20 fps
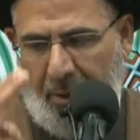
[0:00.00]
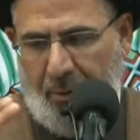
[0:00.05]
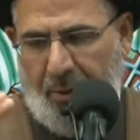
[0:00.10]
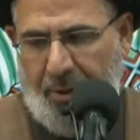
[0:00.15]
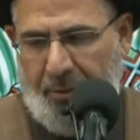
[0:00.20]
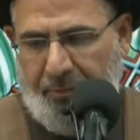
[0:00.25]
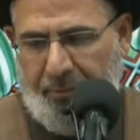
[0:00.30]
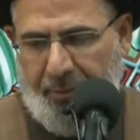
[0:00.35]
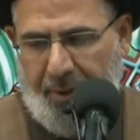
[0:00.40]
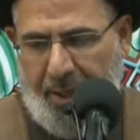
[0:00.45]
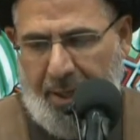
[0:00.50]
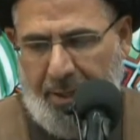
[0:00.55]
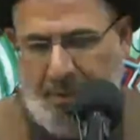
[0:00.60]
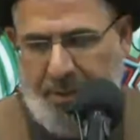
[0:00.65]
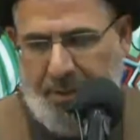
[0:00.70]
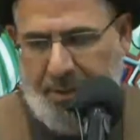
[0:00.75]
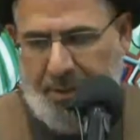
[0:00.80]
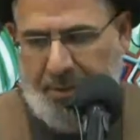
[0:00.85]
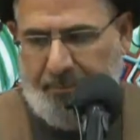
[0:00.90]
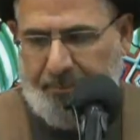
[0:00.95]
our
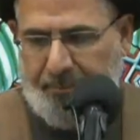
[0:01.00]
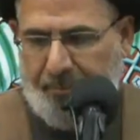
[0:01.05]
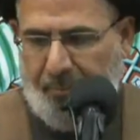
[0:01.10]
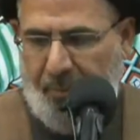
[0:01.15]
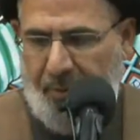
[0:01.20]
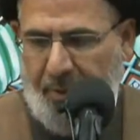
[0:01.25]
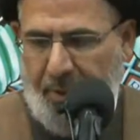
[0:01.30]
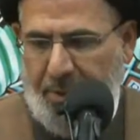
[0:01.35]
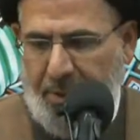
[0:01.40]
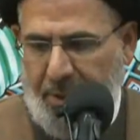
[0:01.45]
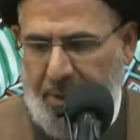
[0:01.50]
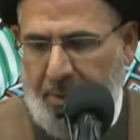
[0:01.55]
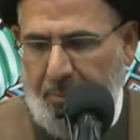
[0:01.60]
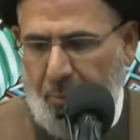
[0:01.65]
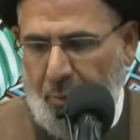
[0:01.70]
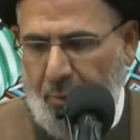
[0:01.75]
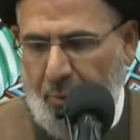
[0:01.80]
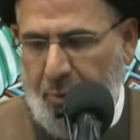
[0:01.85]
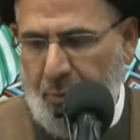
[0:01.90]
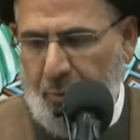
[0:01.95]
friends, the
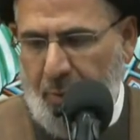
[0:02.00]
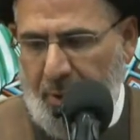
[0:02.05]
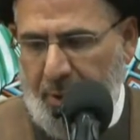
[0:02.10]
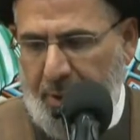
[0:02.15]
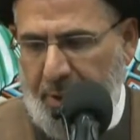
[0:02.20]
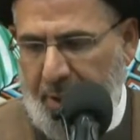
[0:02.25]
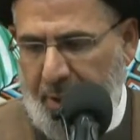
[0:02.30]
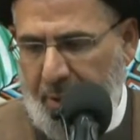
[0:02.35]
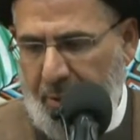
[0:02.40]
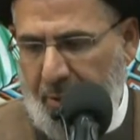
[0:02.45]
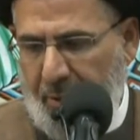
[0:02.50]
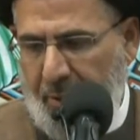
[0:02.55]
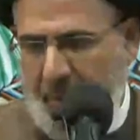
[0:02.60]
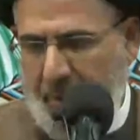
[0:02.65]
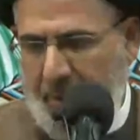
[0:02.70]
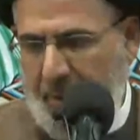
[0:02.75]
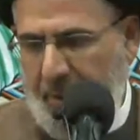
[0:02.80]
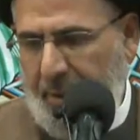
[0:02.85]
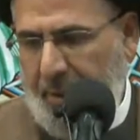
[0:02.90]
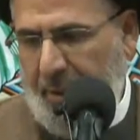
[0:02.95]
team who's working
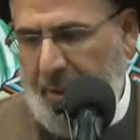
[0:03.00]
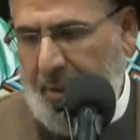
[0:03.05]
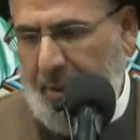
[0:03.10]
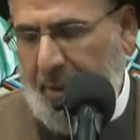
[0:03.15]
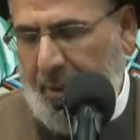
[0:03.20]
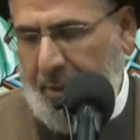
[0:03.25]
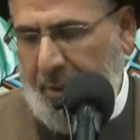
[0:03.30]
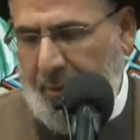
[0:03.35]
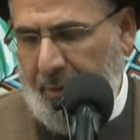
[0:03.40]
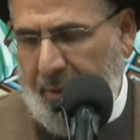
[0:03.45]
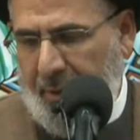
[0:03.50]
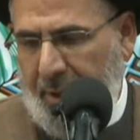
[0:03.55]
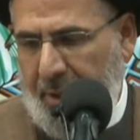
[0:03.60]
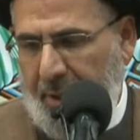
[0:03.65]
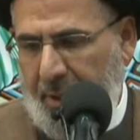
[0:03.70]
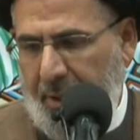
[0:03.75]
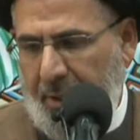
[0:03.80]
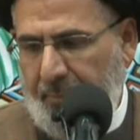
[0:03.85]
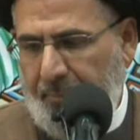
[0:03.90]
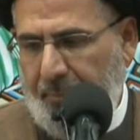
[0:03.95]
on
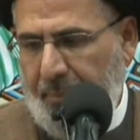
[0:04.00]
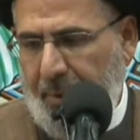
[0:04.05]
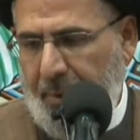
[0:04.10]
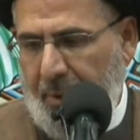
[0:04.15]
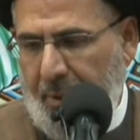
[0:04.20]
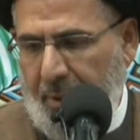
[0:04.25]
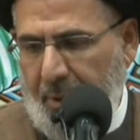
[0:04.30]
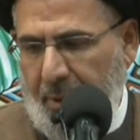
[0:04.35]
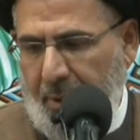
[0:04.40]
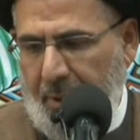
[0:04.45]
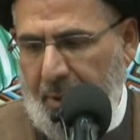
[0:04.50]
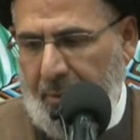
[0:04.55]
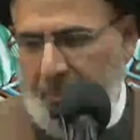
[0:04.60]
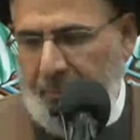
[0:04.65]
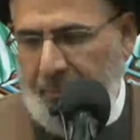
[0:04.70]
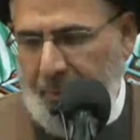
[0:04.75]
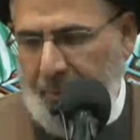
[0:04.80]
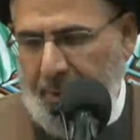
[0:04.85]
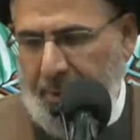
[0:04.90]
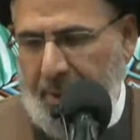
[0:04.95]
the
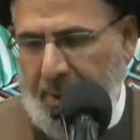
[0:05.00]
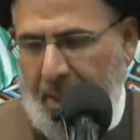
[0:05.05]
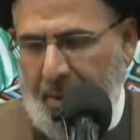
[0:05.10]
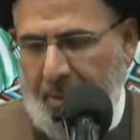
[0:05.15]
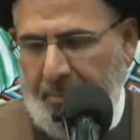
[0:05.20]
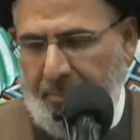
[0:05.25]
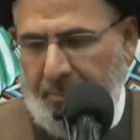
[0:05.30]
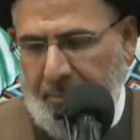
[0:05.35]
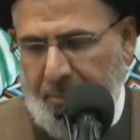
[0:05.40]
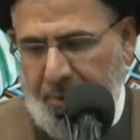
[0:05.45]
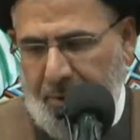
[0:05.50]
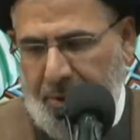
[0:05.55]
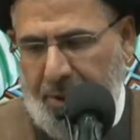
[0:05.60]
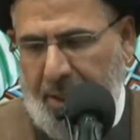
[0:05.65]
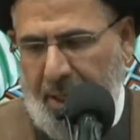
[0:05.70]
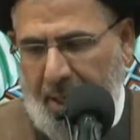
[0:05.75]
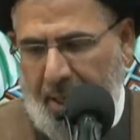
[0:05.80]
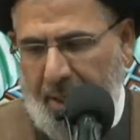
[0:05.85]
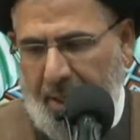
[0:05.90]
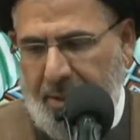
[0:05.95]
full-time
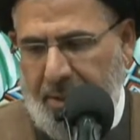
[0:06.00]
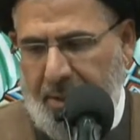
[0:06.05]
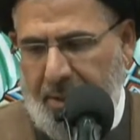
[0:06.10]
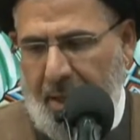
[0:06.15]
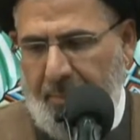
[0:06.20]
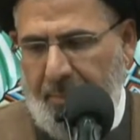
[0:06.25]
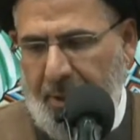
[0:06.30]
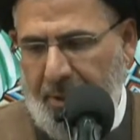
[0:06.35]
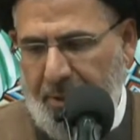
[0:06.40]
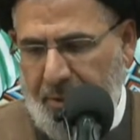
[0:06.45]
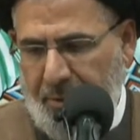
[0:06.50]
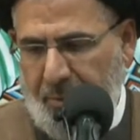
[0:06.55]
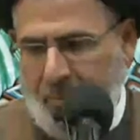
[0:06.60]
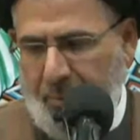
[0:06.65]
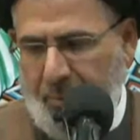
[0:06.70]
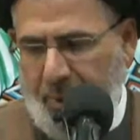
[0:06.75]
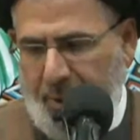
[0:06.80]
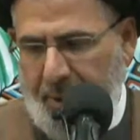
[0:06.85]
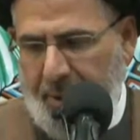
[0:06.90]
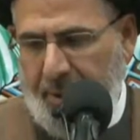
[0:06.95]
Shia Islamic
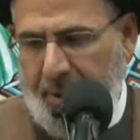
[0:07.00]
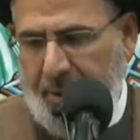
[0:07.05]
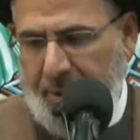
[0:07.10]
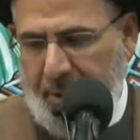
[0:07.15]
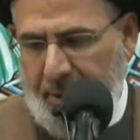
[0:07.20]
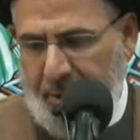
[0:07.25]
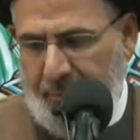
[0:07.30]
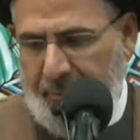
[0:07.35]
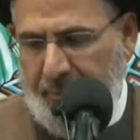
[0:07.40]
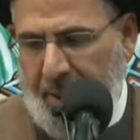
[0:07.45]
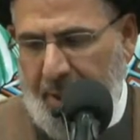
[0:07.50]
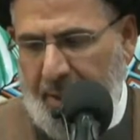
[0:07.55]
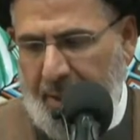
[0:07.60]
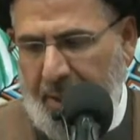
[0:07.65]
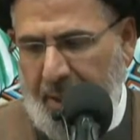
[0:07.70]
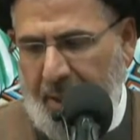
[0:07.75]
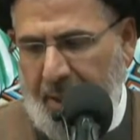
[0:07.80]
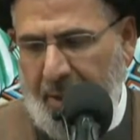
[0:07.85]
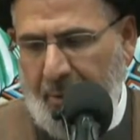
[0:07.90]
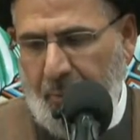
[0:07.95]
school here in
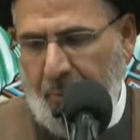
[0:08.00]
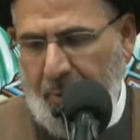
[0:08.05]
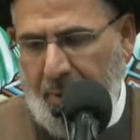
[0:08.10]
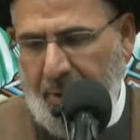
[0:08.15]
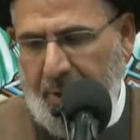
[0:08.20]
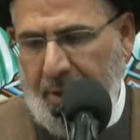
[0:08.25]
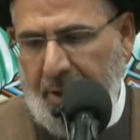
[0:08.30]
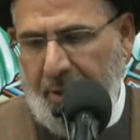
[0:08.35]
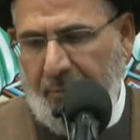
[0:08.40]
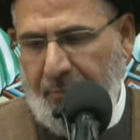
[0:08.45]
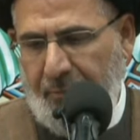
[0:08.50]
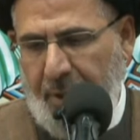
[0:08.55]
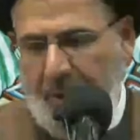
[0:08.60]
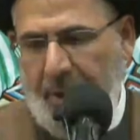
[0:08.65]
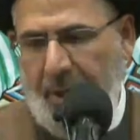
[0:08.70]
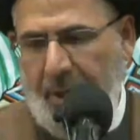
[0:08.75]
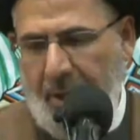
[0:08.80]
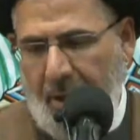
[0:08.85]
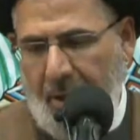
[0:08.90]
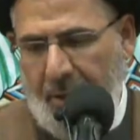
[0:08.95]
Irvine, are working
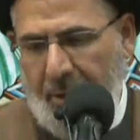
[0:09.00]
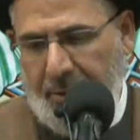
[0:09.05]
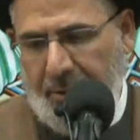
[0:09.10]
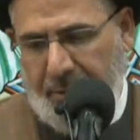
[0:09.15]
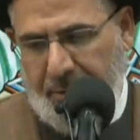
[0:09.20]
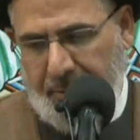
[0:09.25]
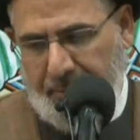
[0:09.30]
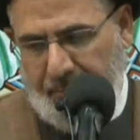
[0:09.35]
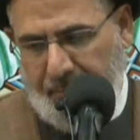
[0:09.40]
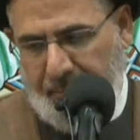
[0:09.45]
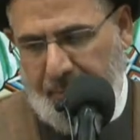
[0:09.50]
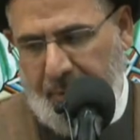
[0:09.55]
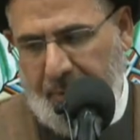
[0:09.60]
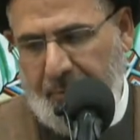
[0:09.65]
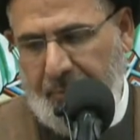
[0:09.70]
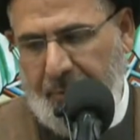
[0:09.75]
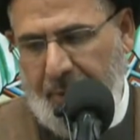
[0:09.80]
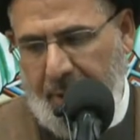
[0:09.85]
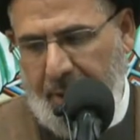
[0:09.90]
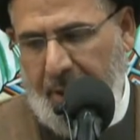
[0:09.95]
very hard
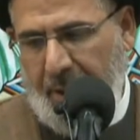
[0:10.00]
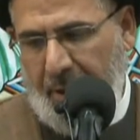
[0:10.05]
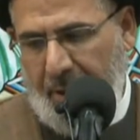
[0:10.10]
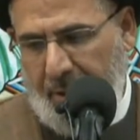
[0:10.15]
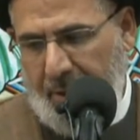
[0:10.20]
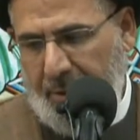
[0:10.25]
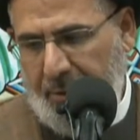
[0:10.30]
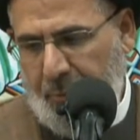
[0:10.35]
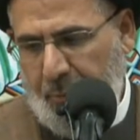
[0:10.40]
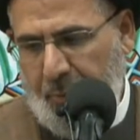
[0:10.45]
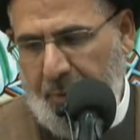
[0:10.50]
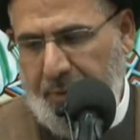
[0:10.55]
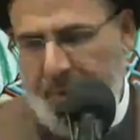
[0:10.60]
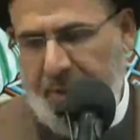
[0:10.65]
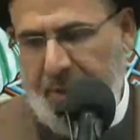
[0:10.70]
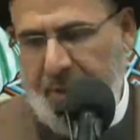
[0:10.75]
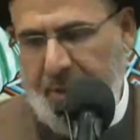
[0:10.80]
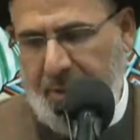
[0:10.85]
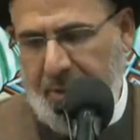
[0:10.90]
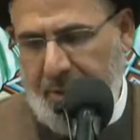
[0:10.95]

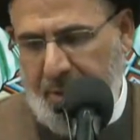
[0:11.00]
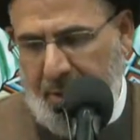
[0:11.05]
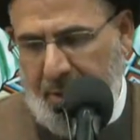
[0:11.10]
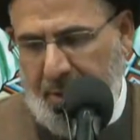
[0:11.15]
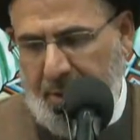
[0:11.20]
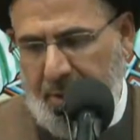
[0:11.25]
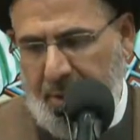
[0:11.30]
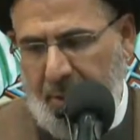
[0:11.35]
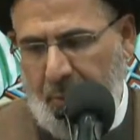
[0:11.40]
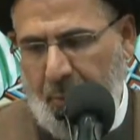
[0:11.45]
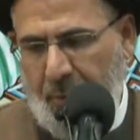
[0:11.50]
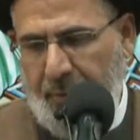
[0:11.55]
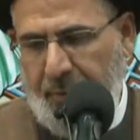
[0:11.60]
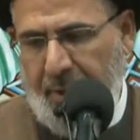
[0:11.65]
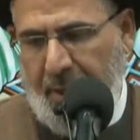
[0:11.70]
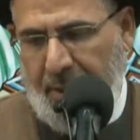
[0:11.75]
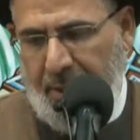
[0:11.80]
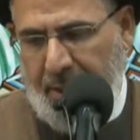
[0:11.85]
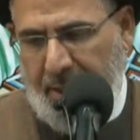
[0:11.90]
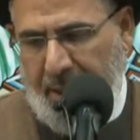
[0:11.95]
with sincerity,
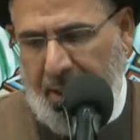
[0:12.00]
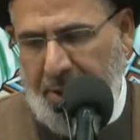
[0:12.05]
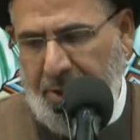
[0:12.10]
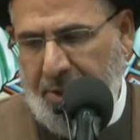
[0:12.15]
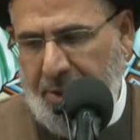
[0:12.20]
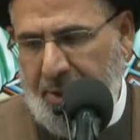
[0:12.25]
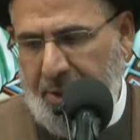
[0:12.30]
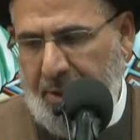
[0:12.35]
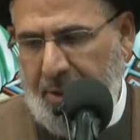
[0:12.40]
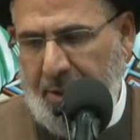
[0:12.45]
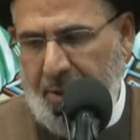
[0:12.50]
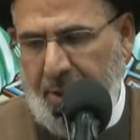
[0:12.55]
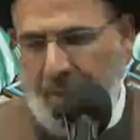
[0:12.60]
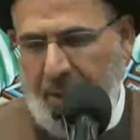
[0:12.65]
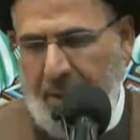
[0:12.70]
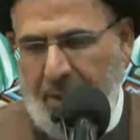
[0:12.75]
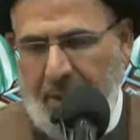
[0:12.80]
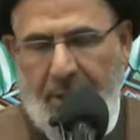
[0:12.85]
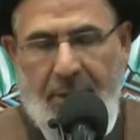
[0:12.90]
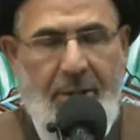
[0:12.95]
with dedication,
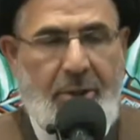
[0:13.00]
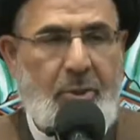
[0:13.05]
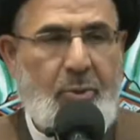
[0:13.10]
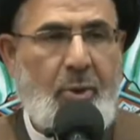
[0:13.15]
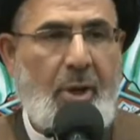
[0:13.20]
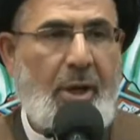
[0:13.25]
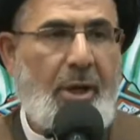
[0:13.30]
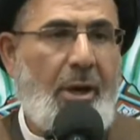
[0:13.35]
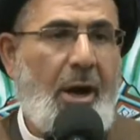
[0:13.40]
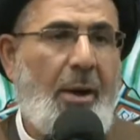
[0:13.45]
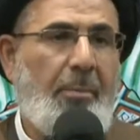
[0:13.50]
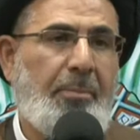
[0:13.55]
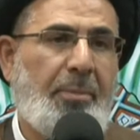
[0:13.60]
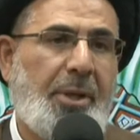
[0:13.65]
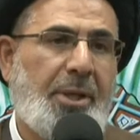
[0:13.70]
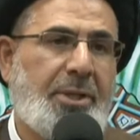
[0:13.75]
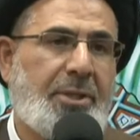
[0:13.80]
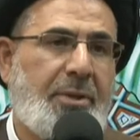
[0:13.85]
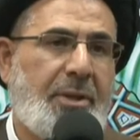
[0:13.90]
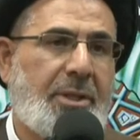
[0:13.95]
to
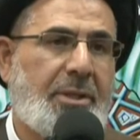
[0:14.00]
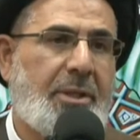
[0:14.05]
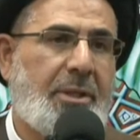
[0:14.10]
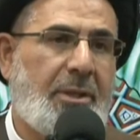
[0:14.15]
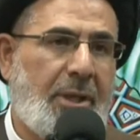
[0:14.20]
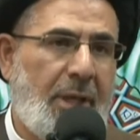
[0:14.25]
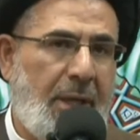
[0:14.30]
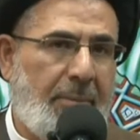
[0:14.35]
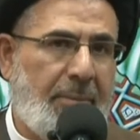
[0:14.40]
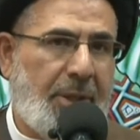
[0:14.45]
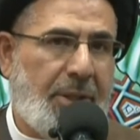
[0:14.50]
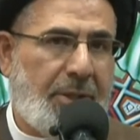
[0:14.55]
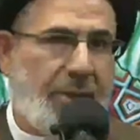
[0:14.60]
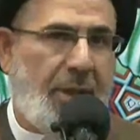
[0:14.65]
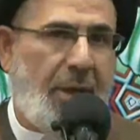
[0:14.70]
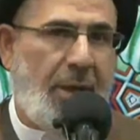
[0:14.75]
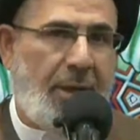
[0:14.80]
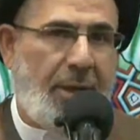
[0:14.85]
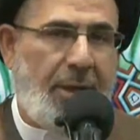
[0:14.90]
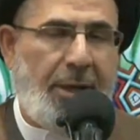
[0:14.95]
accomplish this dream,
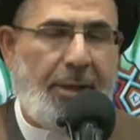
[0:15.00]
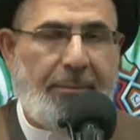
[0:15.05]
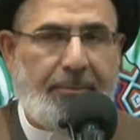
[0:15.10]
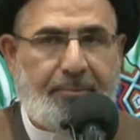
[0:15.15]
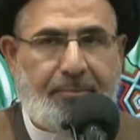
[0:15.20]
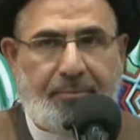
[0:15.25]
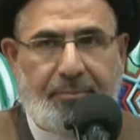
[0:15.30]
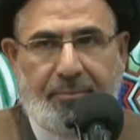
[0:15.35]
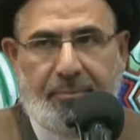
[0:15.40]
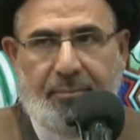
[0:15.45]
inshallah.